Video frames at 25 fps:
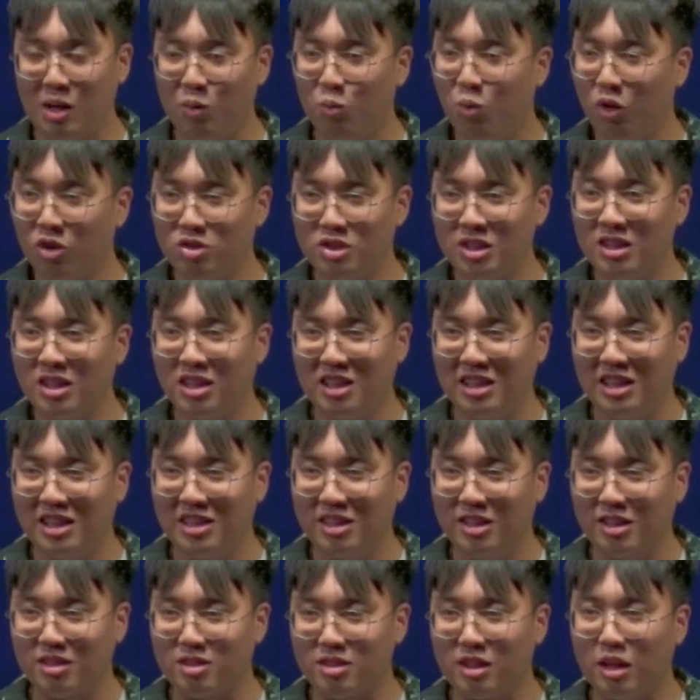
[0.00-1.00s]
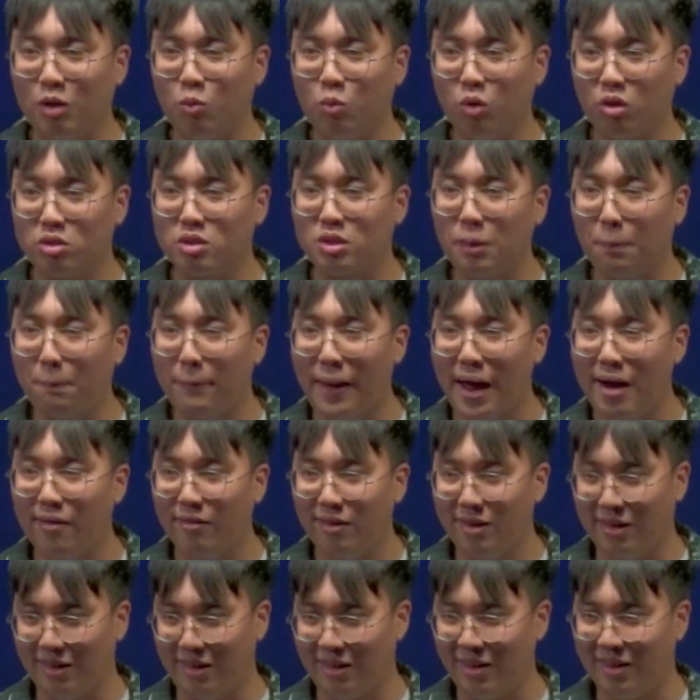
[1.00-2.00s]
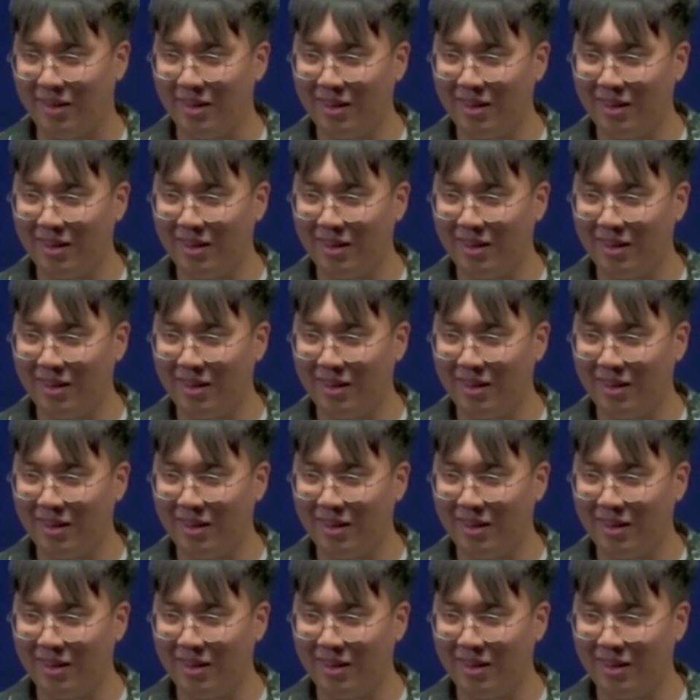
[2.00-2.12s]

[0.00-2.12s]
wasn't the leaders, it was the parent.